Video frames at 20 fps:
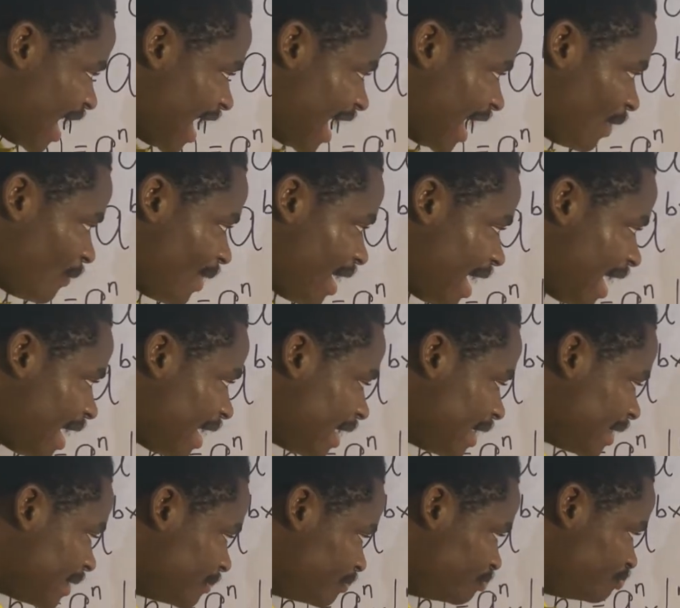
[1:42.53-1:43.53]
Our
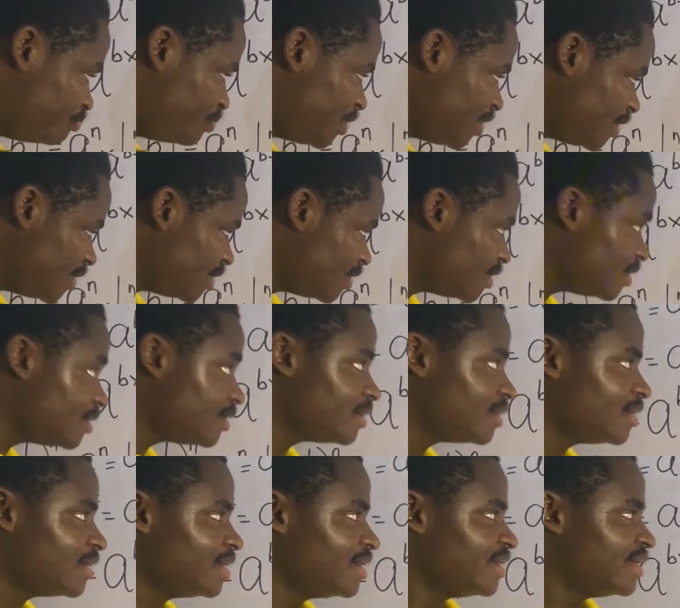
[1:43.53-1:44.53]
B
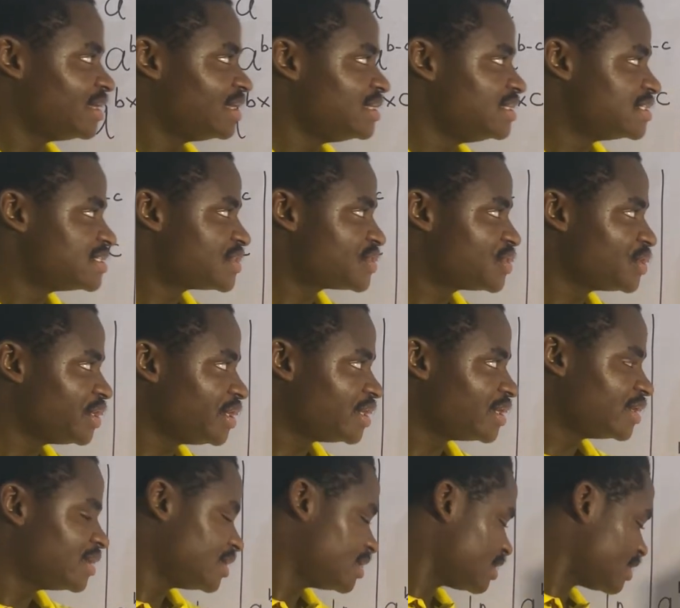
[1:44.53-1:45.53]
is 3.
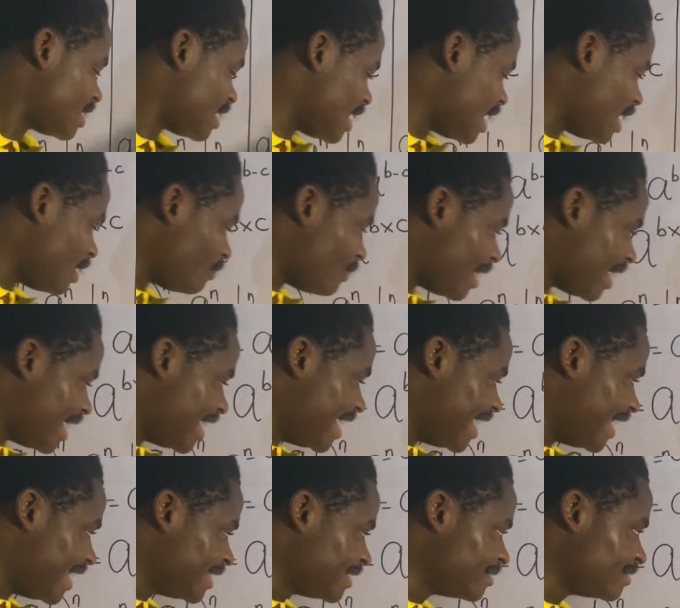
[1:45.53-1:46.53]
Our
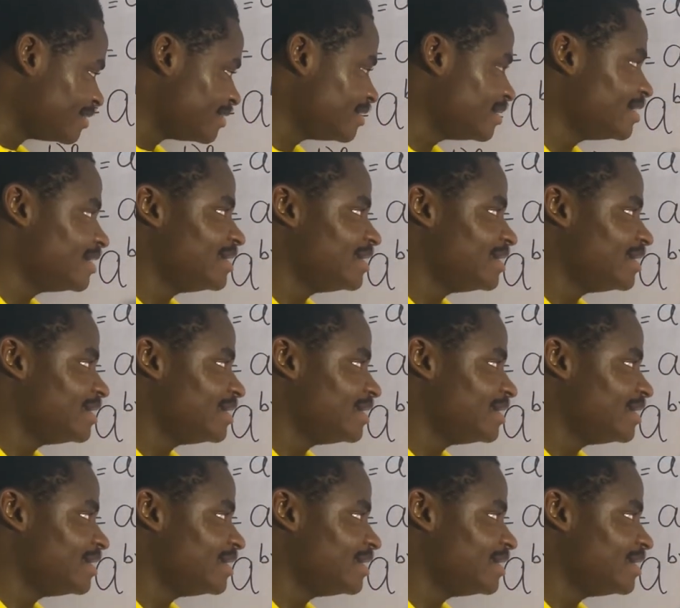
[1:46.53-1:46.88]
N